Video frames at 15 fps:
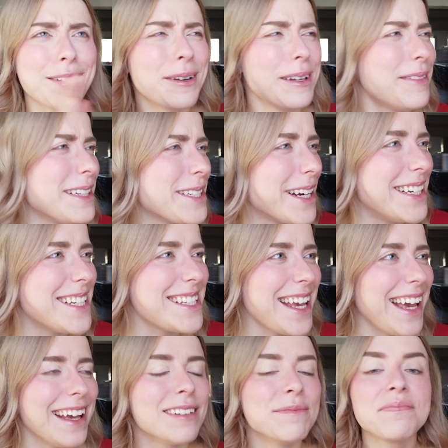What am I trying to
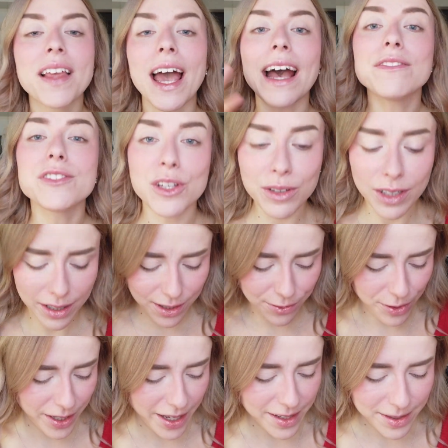say? I have two looks
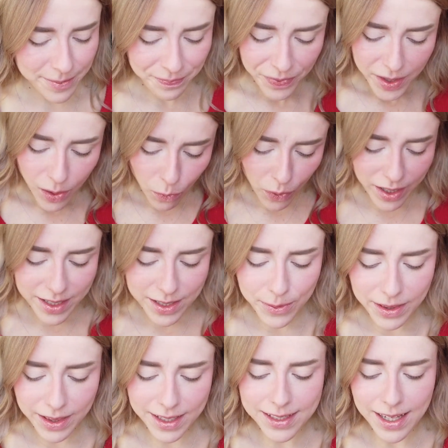for you guys. One is
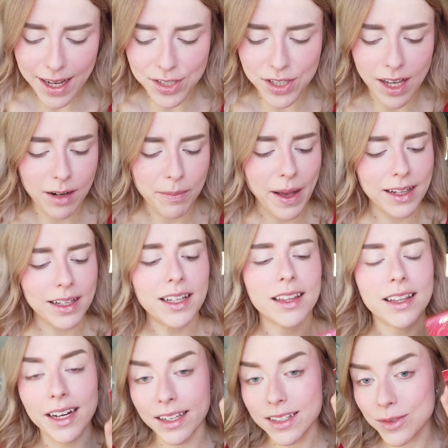with this eyeshadow palette.
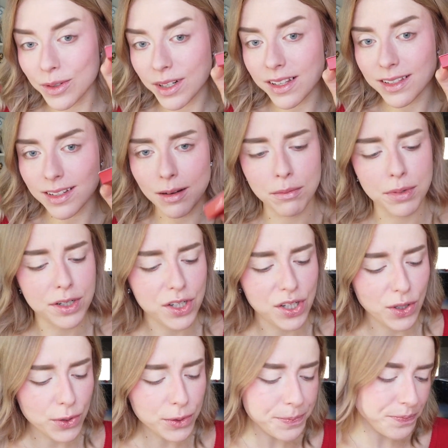The next one is number
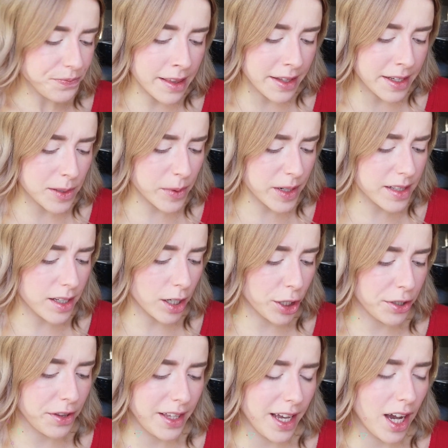two. This one is
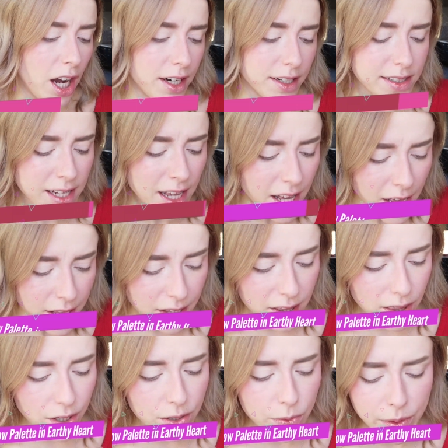Earthy Heart. The
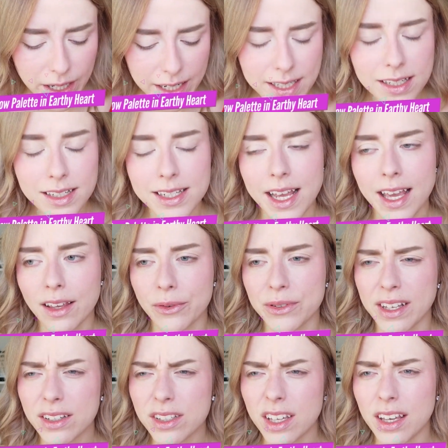third one I didn't take. It
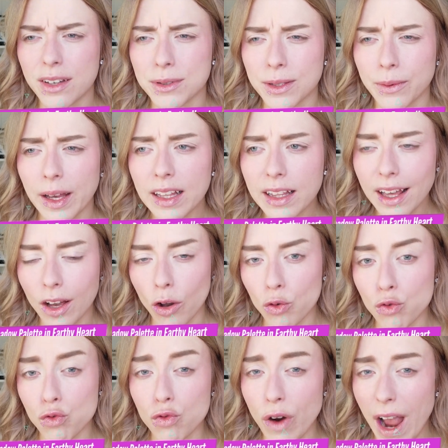was actually, it was quite like
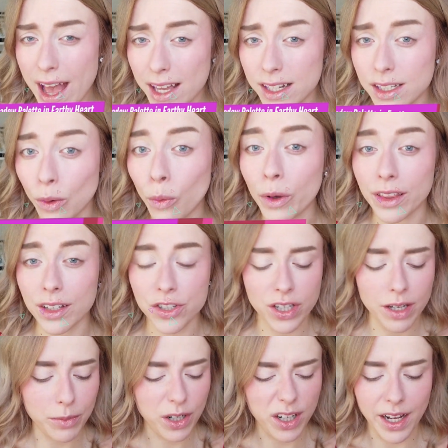red with a
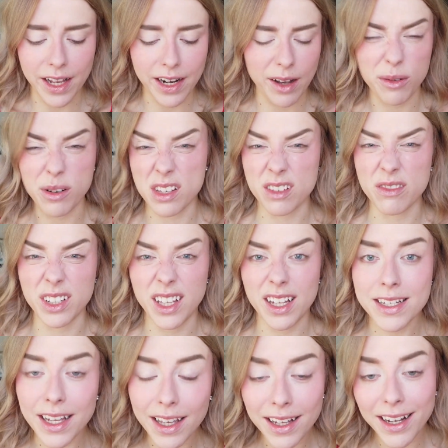shimmer and I wasn't really
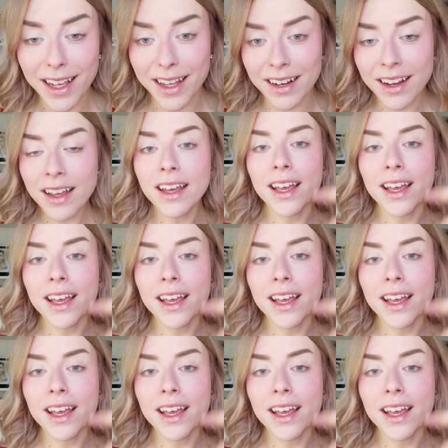digging it.